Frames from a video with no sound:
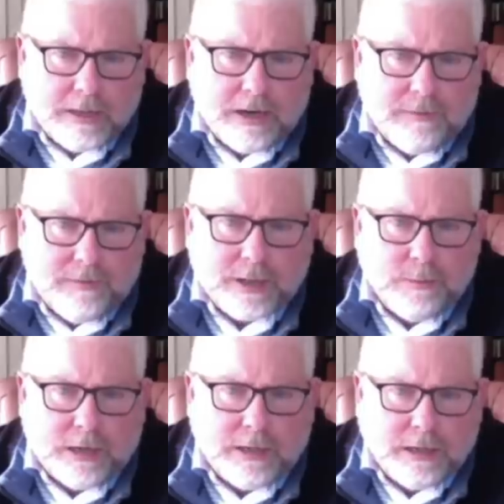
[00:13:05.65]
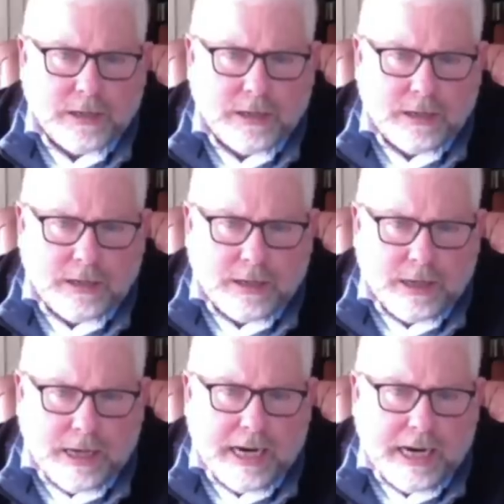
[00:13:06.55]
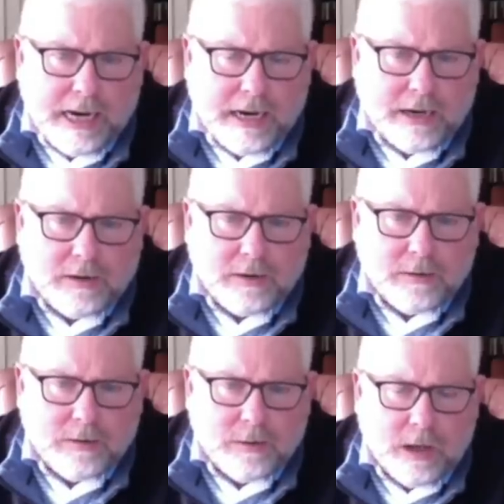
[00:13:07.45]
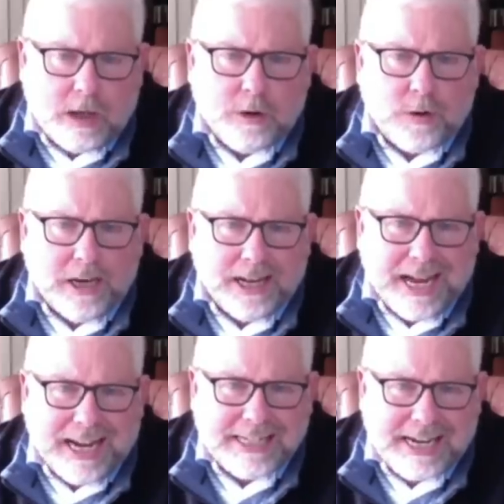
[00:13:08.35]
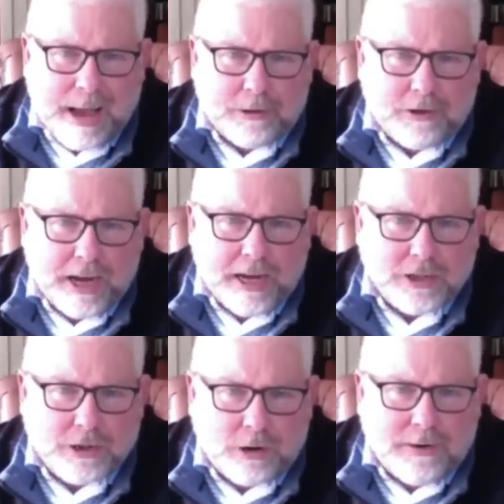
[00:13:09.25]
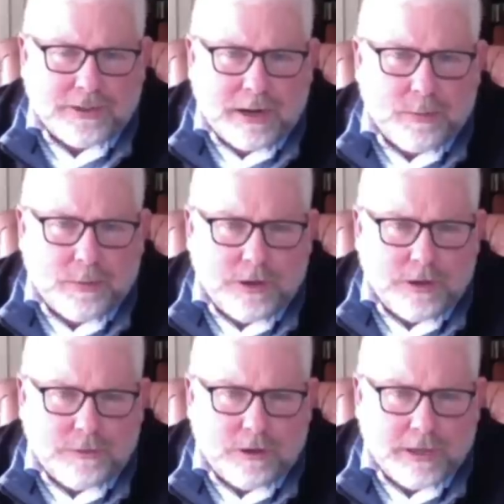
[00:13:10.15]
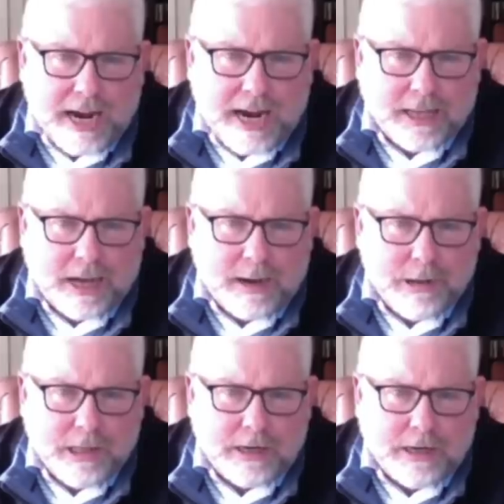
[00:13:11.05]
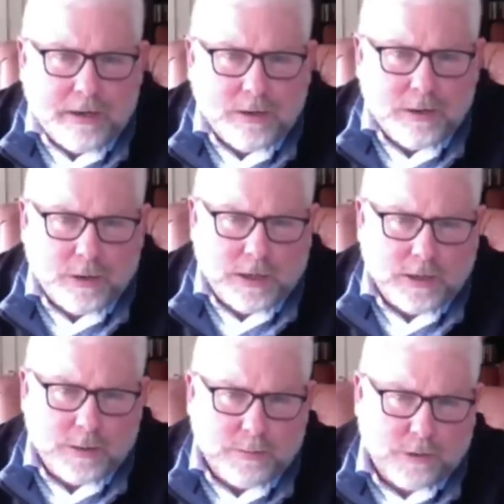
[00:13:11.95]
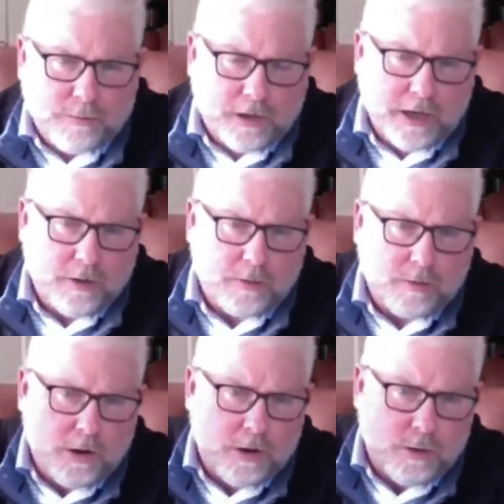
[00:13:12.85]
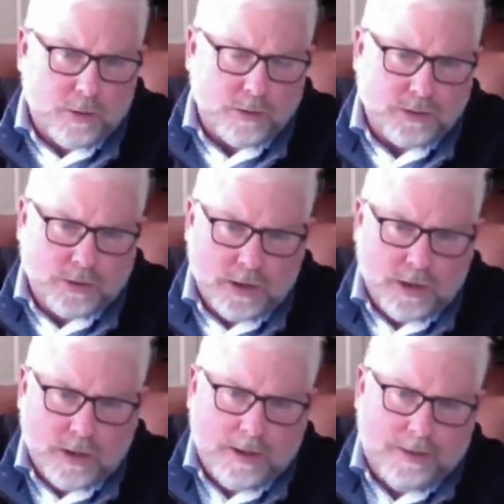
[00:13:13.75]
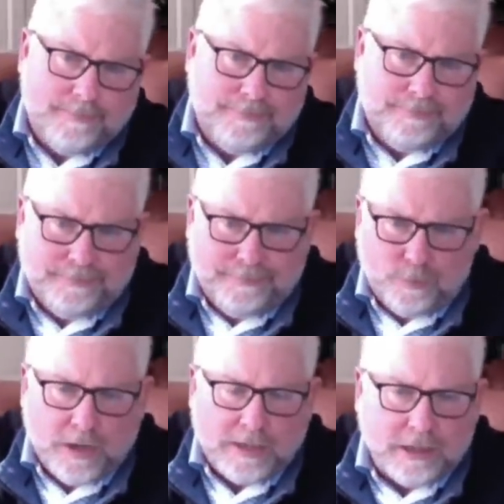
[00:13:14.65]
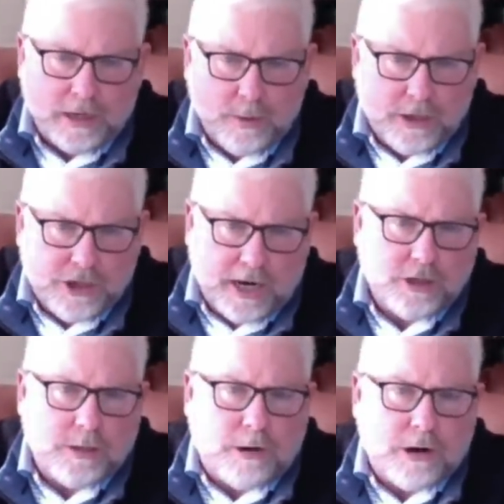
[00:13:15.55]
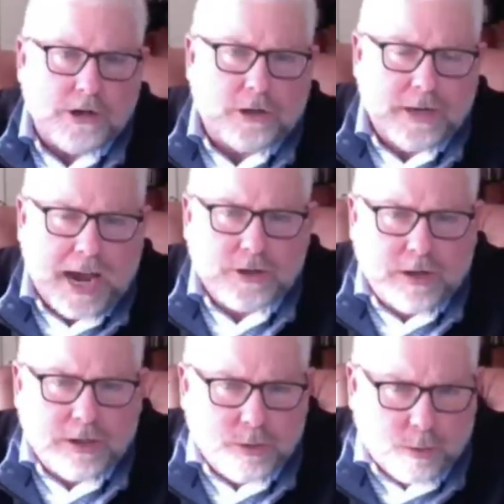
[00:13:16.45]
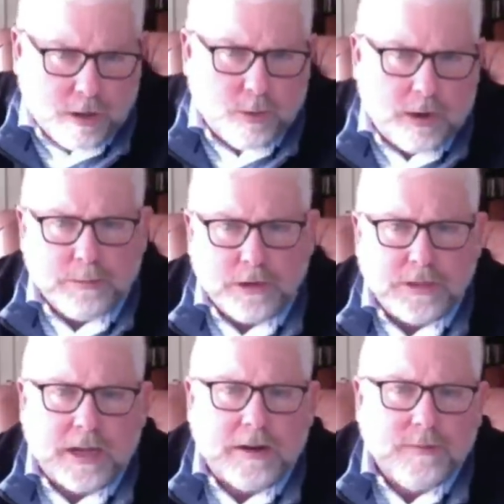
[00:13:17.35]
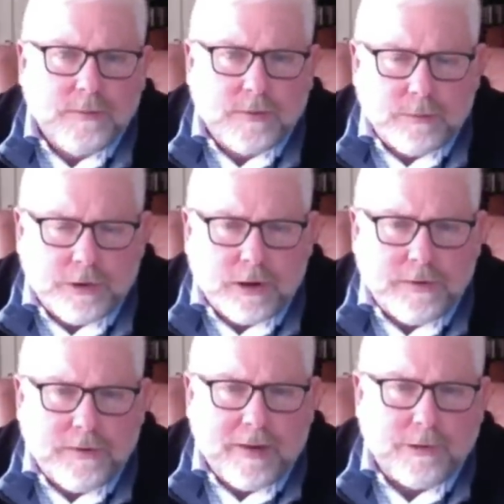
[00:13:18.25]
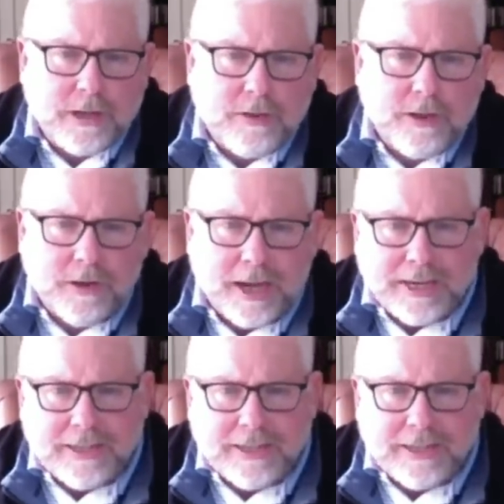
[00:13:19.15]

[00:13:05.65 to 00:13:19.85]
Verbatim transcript: an investment, any unrealized capital gains are offset with a deferred tax liability. So as the portfolio grows, recently we changed the marginal tax rate to 21% from 35% in the United